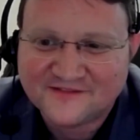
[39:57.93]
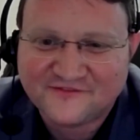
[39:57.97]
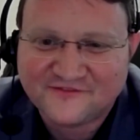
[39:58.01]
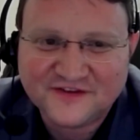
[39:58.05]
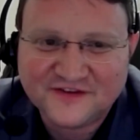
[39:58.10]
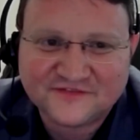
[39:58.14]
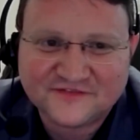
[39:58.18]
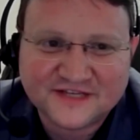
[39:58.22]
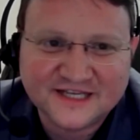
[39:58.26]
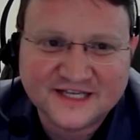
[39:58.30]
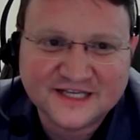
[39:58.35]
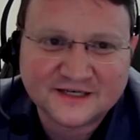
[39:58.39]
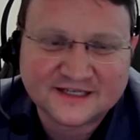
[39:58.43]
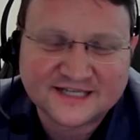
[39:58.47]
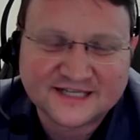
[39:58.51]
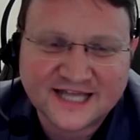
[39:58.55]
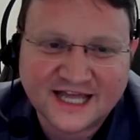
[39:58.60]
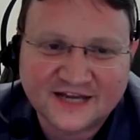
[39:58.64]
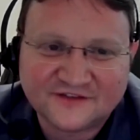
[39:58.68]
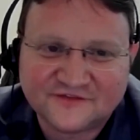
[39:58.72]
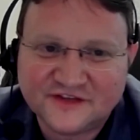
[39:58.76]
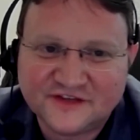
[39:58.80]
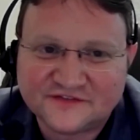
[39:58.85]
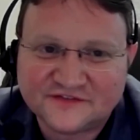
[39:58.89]

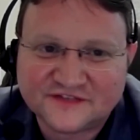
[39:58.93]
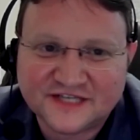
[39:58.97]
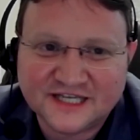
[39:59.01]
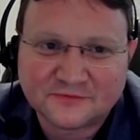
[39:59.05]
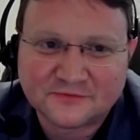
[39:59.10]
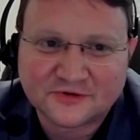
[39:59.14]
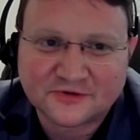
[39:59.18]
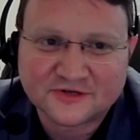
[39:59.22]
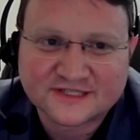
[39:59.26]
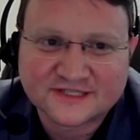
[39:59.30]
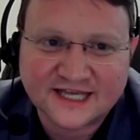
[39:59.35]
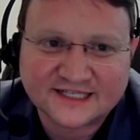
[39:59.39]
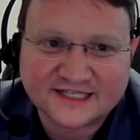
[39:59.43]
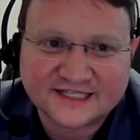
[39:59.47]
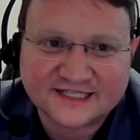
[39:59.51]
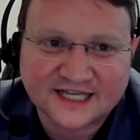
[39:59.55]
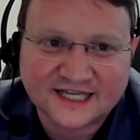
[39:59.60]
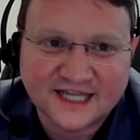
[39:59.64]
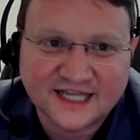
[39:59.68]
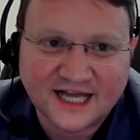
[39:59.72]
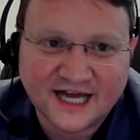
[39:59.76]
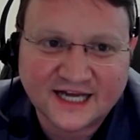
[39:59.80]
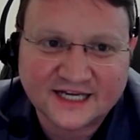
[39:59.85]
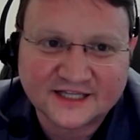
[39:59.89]
15%
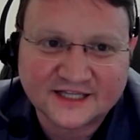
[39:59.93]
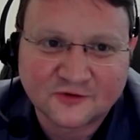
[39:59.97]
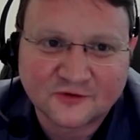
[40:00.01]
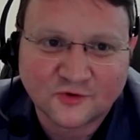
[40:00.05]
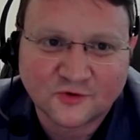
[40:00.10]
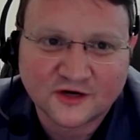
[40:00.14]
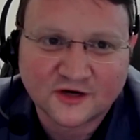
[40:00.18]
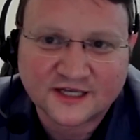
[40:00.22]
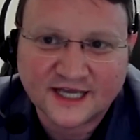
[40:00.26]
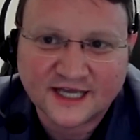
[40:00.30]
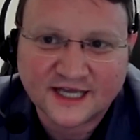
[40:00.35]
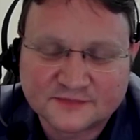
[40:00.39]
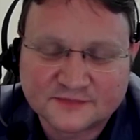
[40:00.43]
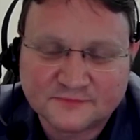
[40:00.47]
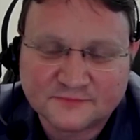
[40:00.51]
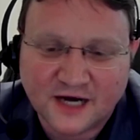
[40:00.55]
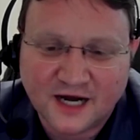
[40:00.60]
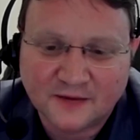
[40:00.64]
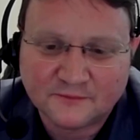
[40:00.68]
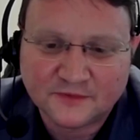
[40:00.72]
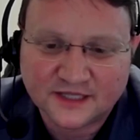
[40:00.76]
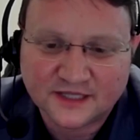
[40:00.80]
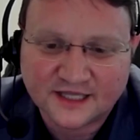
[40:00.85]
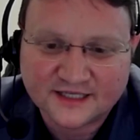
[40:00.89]
decline in their working
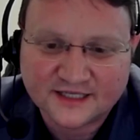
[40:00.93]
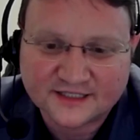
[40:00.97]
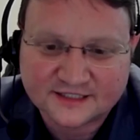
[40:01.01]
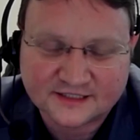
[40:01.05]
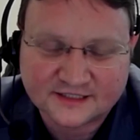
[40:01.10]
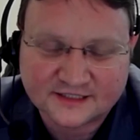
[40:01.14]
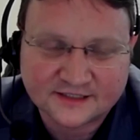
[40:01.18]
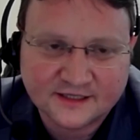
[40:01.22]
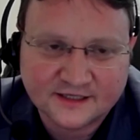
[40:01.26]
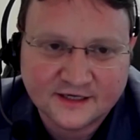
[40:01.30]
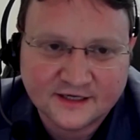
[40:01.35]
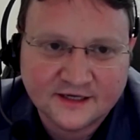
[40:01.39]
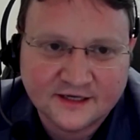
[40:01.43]
population.